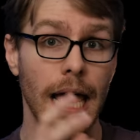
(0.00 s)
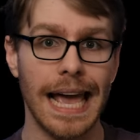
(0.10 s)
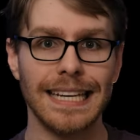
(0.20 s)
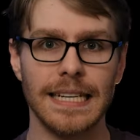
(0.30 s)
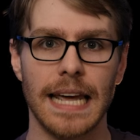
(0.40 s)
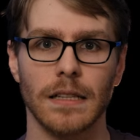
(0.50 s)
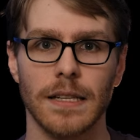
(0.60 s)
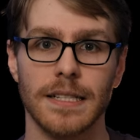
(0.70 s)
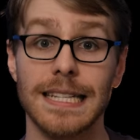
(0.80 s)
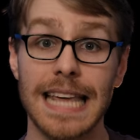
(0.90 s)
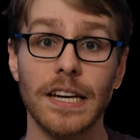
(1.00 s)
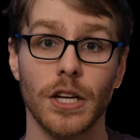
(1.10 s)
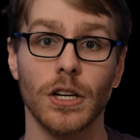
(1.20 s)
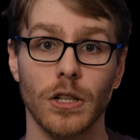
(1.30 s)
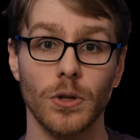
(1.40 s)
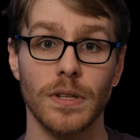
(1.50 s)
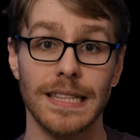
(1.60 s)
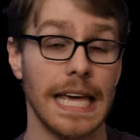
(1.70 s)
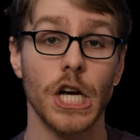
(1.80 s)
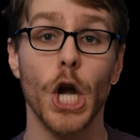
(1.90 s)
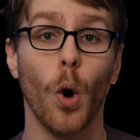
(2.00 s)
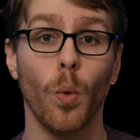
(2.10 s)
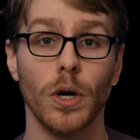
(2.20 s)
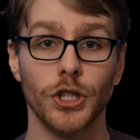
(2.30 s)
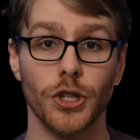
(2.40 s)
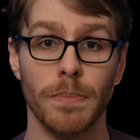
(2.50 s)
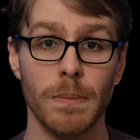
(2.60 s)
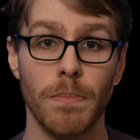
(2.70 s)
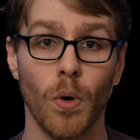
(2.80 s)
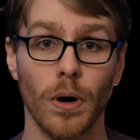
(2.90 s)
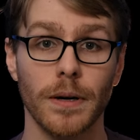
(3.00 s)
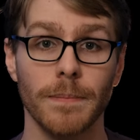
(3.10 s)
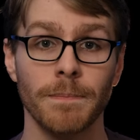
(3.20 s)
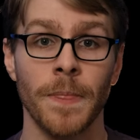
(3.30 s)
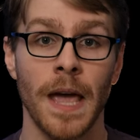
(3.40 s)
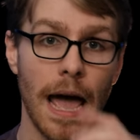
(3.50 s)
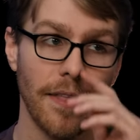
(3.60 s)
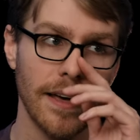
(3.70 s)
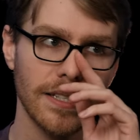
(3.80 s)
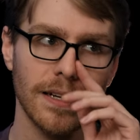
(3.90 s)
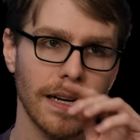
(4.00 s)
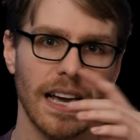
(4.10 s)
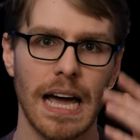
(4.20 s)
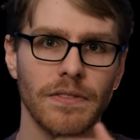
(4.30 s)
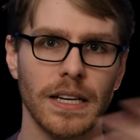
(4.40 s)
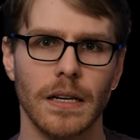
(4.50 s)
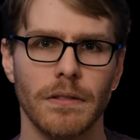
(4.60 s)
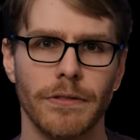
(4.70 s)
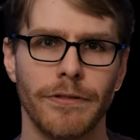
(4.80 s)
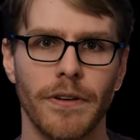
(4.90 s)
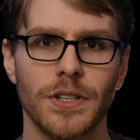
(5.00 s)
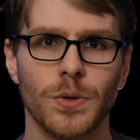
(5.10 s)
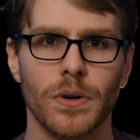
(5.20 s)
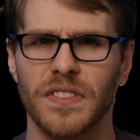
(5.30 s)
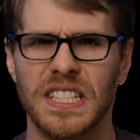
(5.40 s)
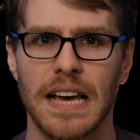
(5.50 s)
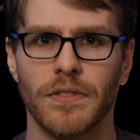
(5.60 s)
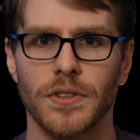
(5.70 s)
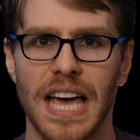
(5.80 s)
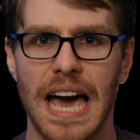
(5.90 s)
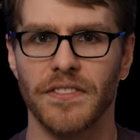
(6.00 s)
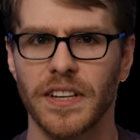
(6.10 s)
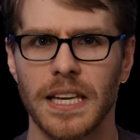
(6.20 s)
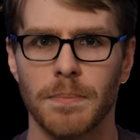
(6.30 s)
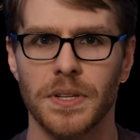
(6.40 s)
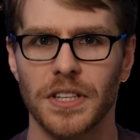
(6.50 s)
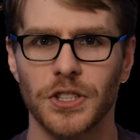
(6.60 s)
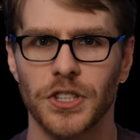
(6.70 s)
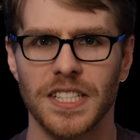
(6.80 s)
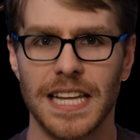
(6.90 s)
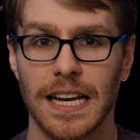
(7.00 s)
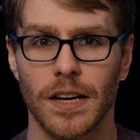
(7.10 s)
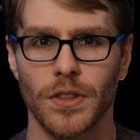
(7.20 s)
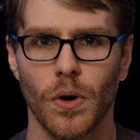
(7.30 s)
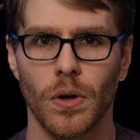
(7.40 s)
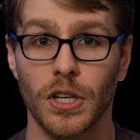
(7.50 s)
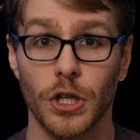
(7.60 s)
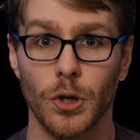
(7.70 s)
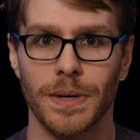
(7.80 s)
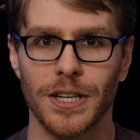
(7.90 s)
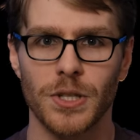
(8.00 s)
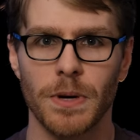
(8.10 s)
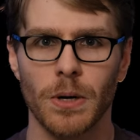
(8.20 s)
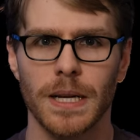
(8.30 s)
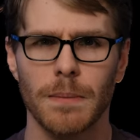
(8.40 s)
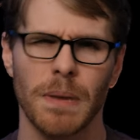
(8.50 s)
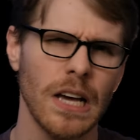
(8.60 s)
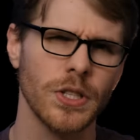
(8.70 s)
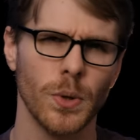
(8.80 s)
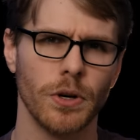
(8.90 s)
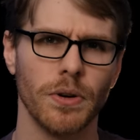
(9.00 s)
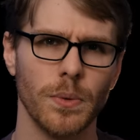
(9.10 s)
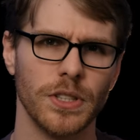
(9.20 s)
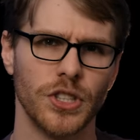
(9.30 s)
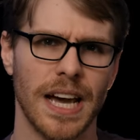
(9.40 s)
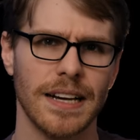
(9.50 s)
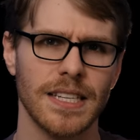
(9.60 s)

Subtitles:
Antinatalists then conclude that no one should be born. And that's kind of like a fun sort of devil's advocate position to take on the whole human experiment, but I also agree with Jack